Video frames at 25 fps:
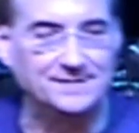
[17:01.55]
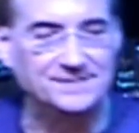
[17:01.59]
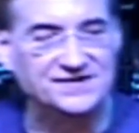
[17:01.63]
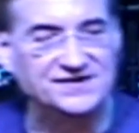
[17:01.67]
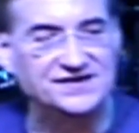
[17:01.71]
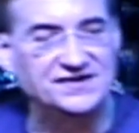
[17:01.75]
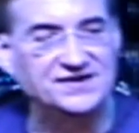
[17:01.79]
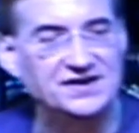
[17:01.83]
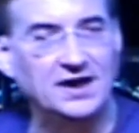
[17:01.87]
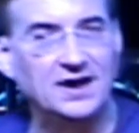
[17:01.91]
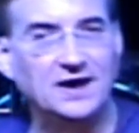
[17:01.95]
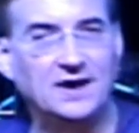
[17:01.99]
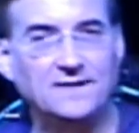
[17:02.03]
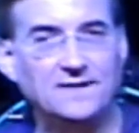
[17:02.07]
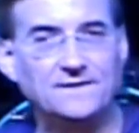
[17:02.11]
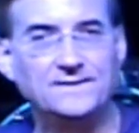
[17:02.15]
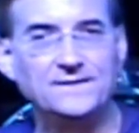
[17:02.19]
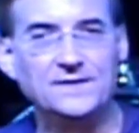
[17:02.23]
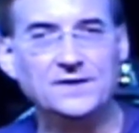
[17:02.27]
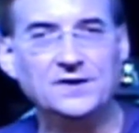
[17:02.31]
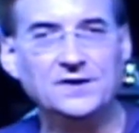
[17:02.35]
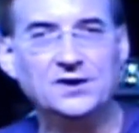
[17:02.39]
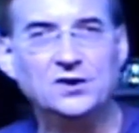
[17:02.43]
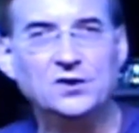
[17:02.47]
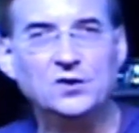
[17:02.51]

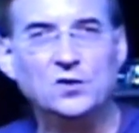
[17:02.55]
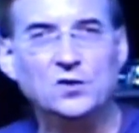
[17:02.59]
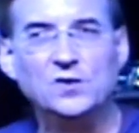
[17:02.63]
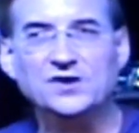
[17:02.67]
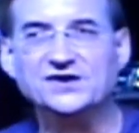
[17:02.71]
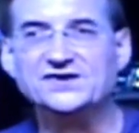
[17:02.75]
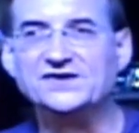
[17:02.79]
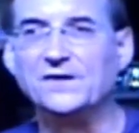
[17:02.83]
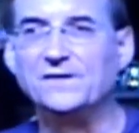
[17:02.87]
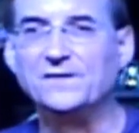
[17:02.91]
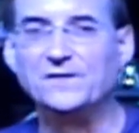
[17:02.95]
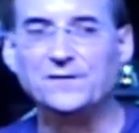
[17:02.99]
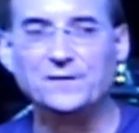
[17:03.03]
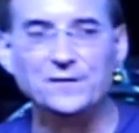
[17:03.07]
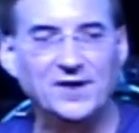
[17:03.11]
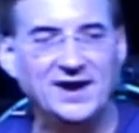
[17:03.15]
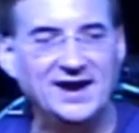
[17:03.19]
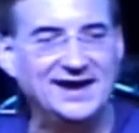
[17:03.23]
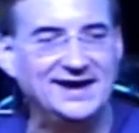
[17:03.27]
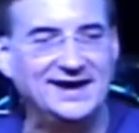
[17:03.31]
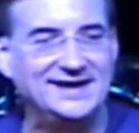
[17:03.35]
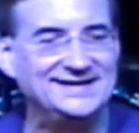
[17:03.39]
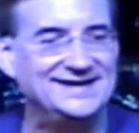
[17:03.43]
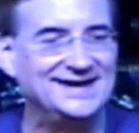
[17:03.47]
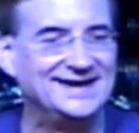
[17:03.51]
himself was a
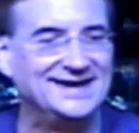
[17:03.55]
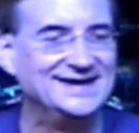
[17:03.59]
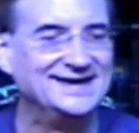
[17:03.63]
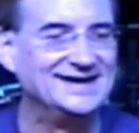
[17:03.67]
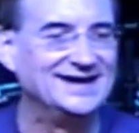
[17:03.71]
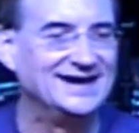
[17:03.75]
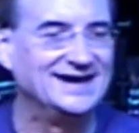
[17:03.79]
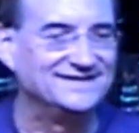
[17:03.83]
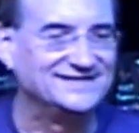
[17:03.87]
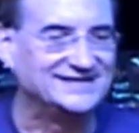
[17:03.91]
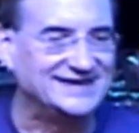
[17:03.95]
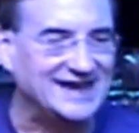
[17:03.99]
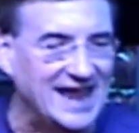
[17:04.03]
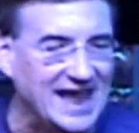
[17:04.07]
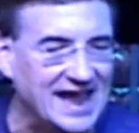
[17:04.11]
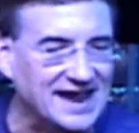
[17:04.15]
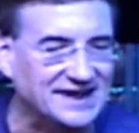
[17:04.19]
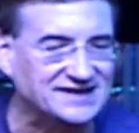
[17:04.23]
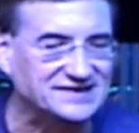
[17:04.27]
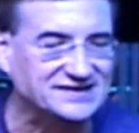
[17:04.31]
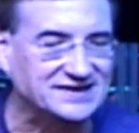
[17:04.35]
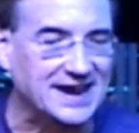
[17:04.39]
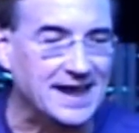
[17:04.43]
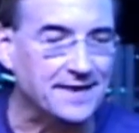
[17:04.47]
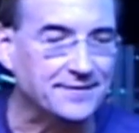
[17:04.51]
friend of
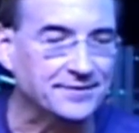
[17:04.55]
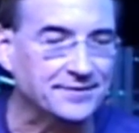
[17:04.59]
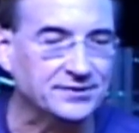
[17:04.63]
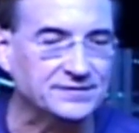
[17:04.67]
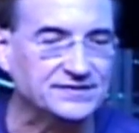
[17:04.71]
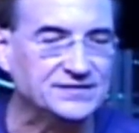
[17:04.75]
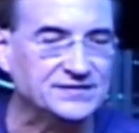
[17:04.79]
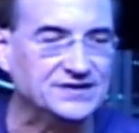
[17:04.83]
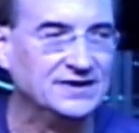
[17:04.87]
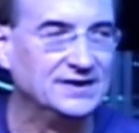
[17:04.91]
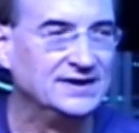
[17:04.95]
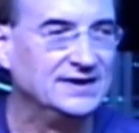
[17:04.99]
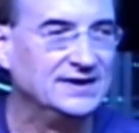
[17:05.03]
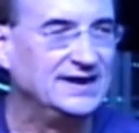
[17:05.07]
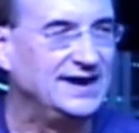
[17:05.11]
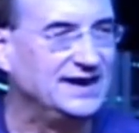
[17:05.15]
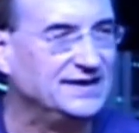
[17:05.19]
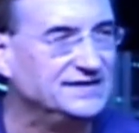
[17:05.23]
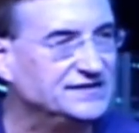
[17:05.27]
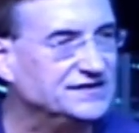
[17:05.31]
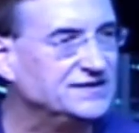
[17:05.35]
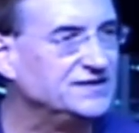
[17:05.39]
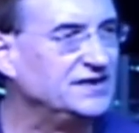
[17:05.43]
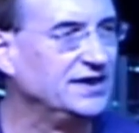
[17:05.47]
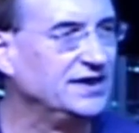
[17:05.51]
tax gatherers
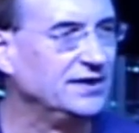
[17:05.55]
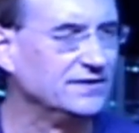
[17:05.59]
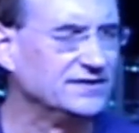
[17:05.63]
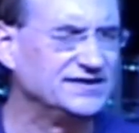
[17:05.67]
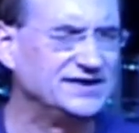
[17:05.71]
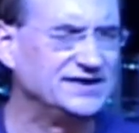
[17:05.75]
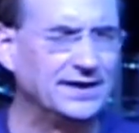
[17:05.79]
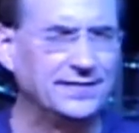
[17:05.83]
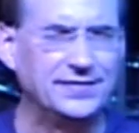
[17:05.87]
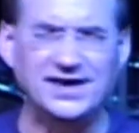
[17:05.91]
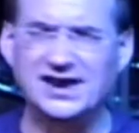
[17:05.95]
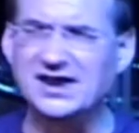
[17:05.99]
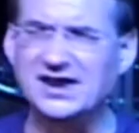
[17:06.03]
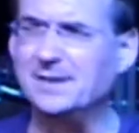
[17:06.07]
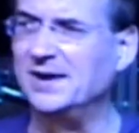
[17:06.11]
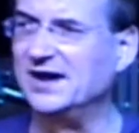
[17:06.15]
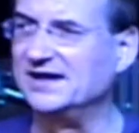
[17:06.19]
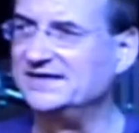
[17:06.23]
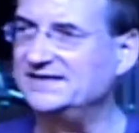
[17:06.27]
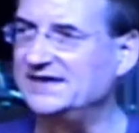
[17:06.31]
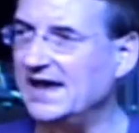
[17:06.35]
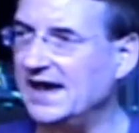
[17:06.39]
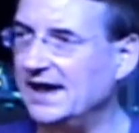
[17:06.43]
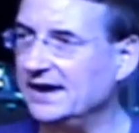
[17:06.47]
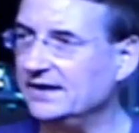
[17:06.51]
and sinners? Now think
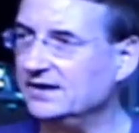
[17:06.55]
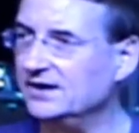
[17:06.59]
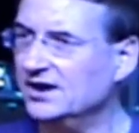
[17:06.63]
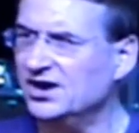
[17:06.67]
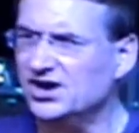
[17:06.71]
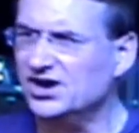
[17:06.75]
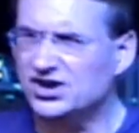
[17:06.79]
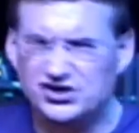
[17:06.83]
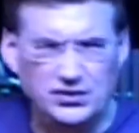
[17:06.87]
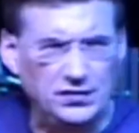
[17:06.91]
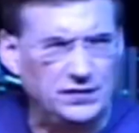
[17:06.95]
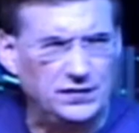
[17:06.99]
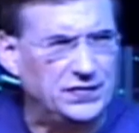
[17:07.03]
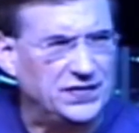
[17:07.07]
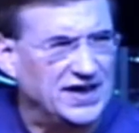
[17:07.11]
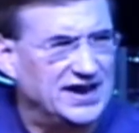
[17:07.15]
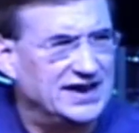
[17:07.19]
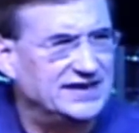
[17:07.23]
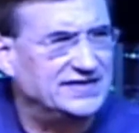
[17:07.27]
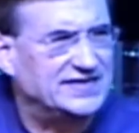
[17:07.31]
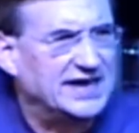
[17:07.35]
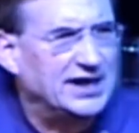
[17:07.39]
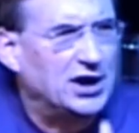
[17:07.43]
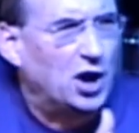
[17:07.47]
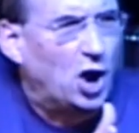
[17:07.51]
about that. Do you
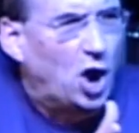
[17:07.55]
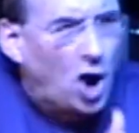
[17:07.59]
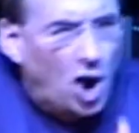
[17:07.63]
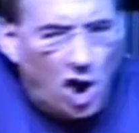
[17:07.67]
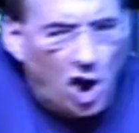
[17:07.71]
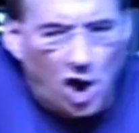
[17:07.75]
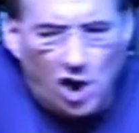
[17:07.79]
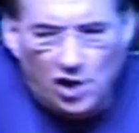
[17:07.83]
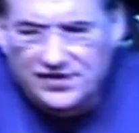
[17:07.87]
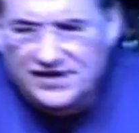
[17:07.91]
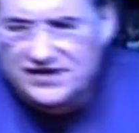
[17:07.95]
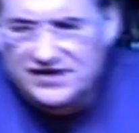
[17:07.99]
think that all